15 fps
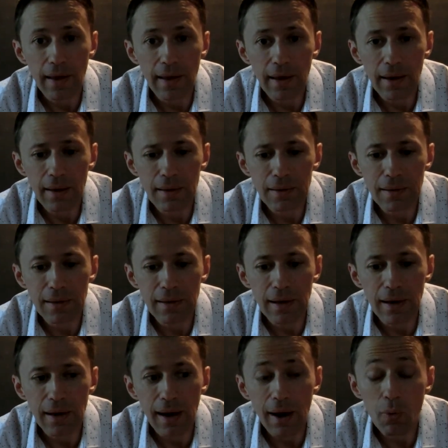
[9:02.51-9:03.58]
And
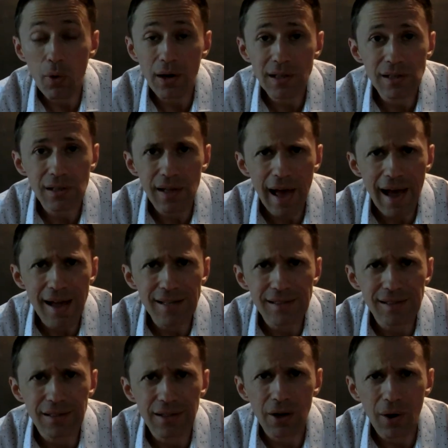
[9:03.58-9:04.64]
I want it to last,